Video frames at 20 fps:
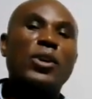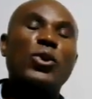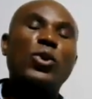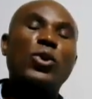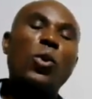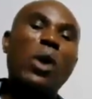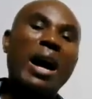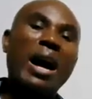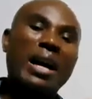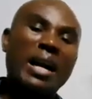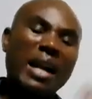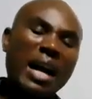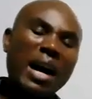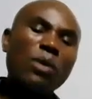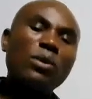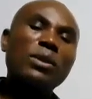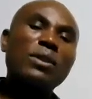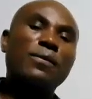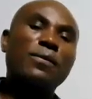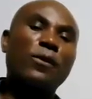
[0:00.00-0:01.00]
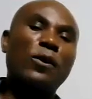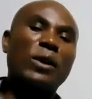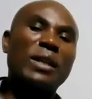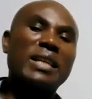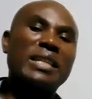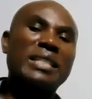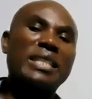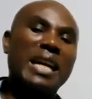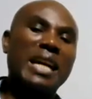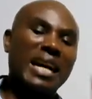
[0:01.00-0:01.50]
you account
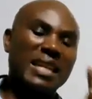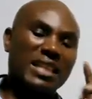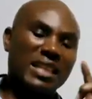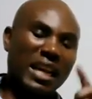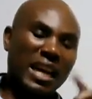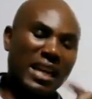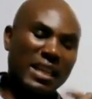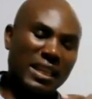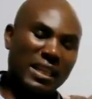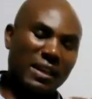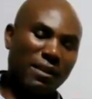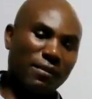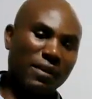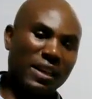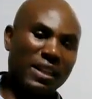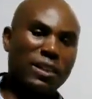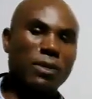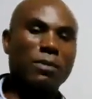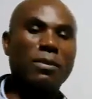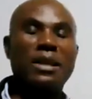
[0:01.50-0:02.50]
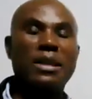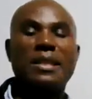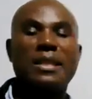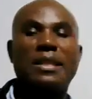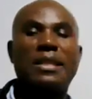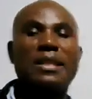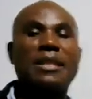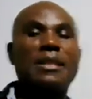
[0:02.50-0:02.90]
for it as an investment.